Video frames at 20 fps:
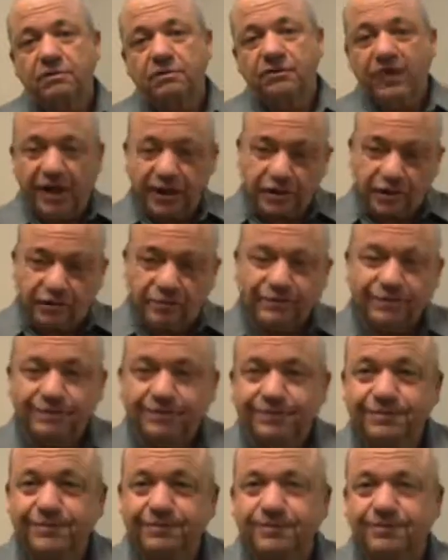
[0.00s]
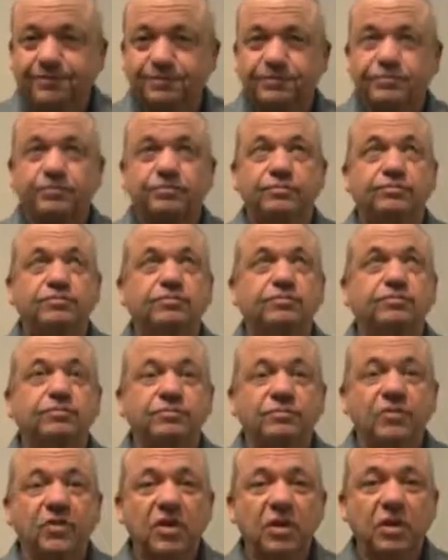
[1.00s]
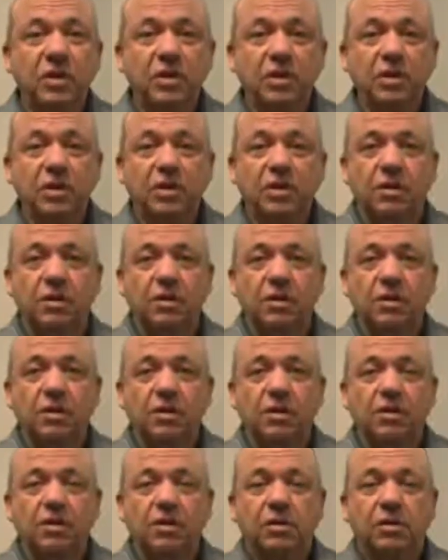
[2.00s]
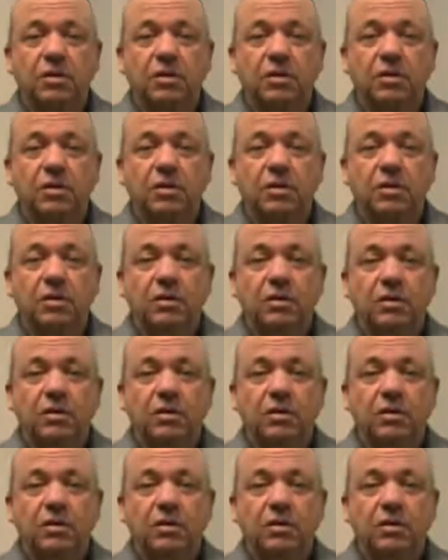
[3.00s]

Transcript: Thank you. Intervene